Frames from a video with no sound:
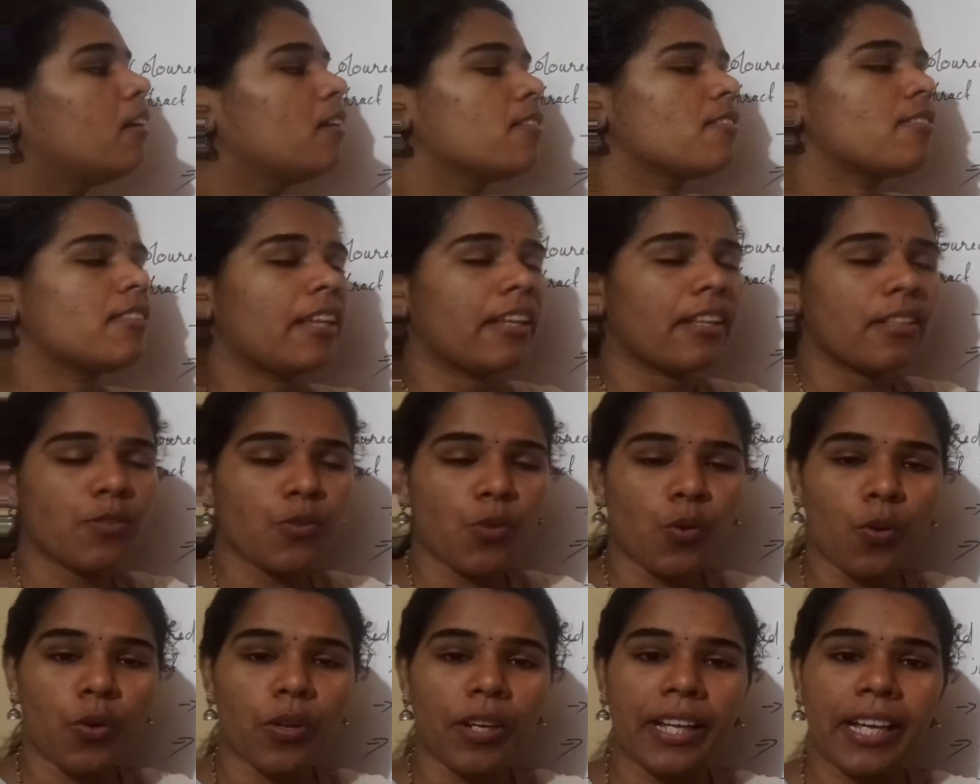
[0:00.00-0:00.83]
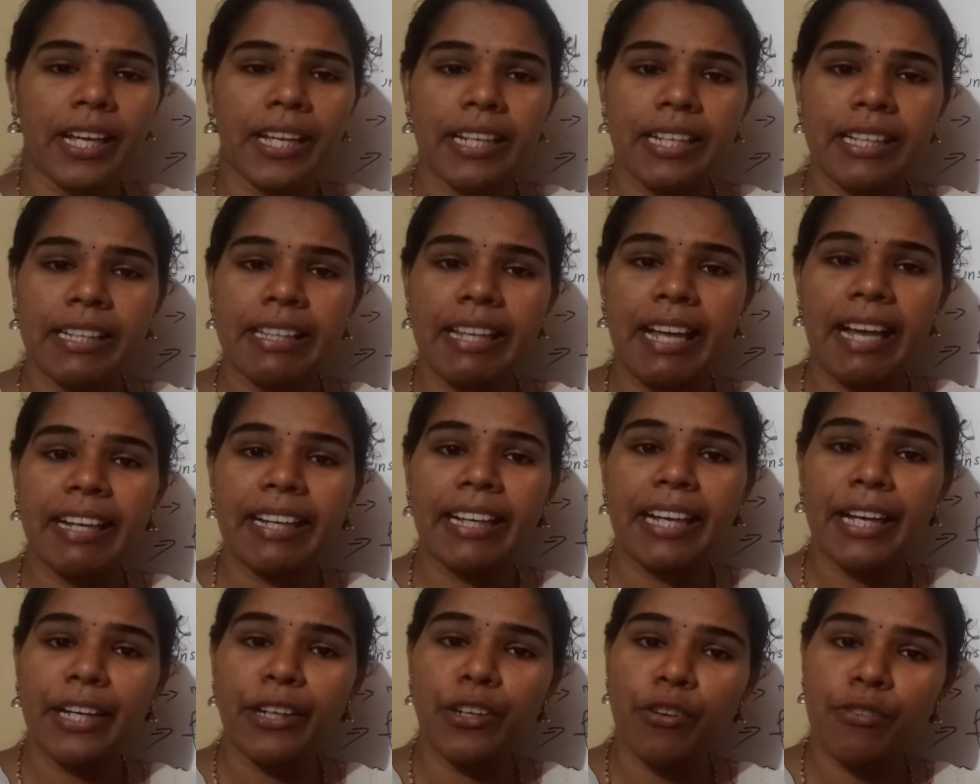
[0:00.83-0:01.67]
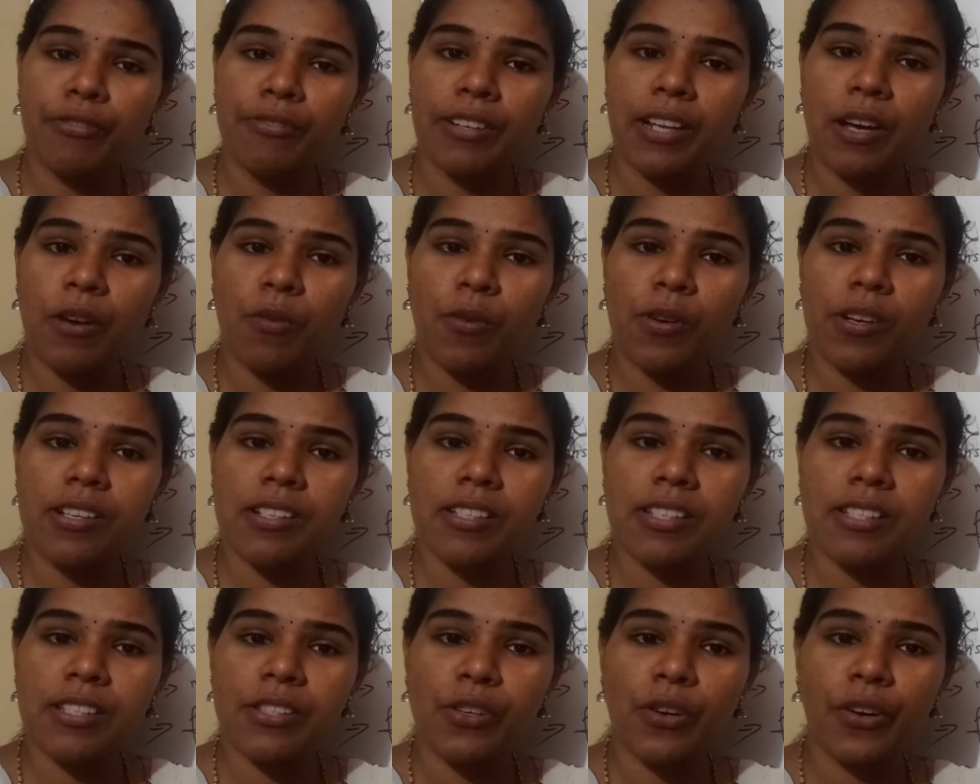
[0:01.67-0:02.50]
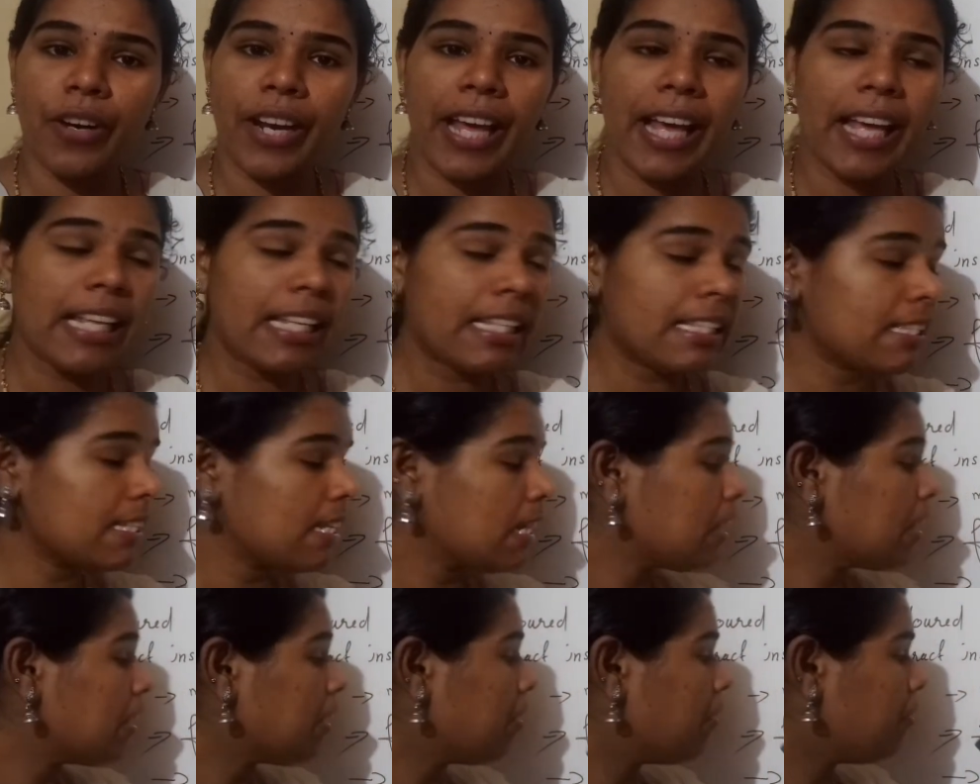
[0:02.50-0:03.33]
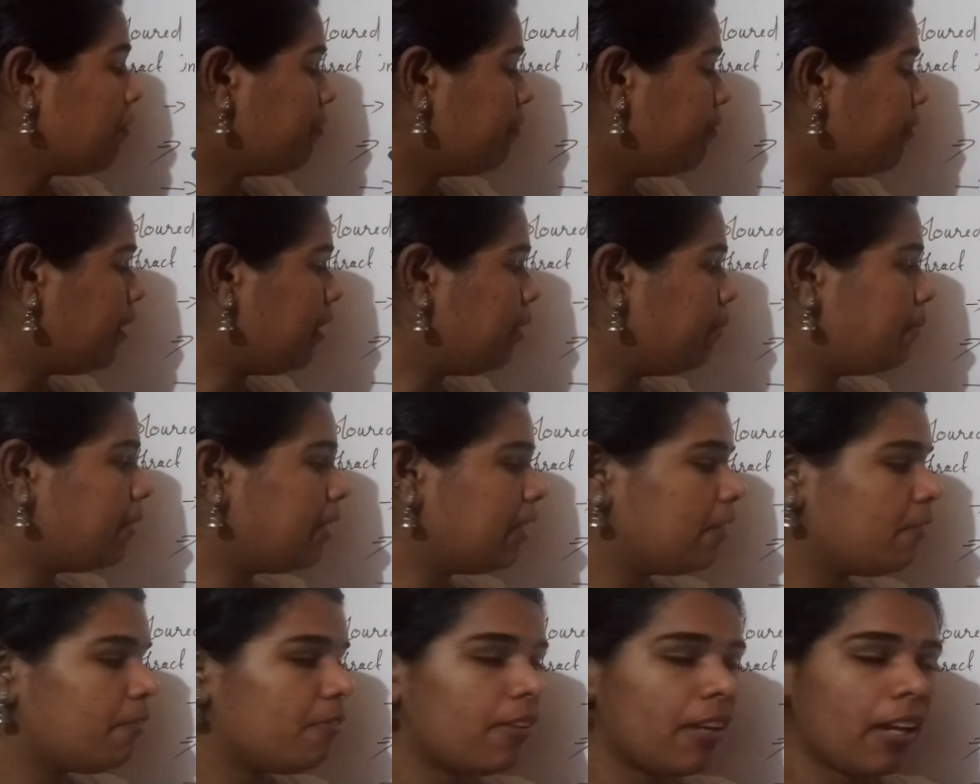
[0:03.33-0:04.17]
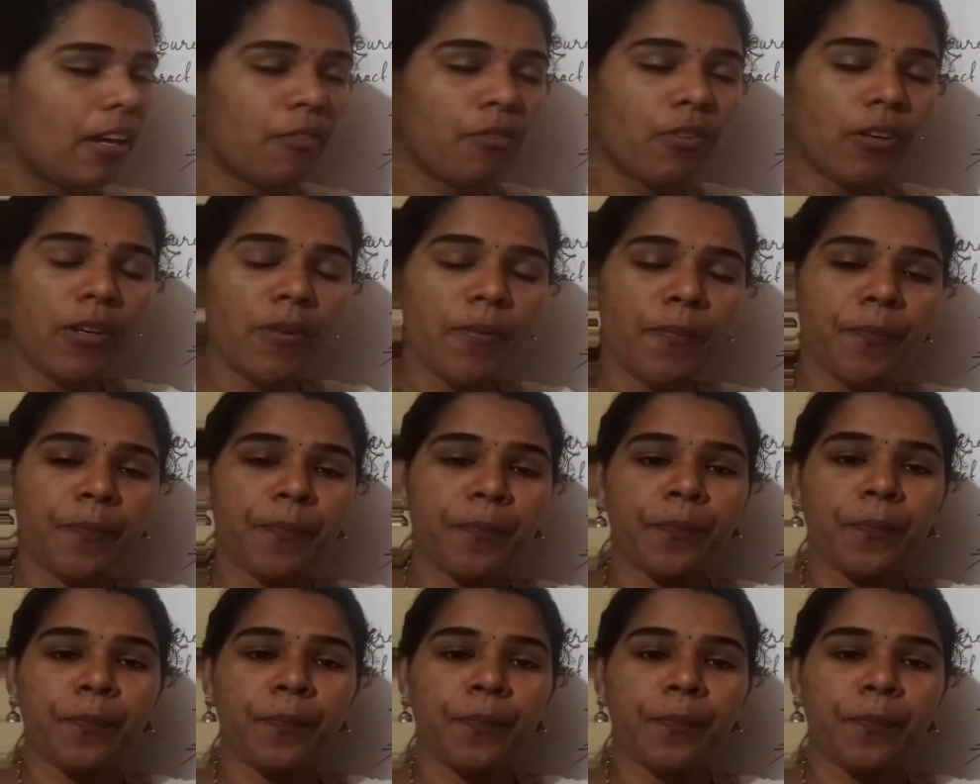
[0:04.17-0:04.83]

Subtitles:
sex organ. That kind of flowers is known as female flower.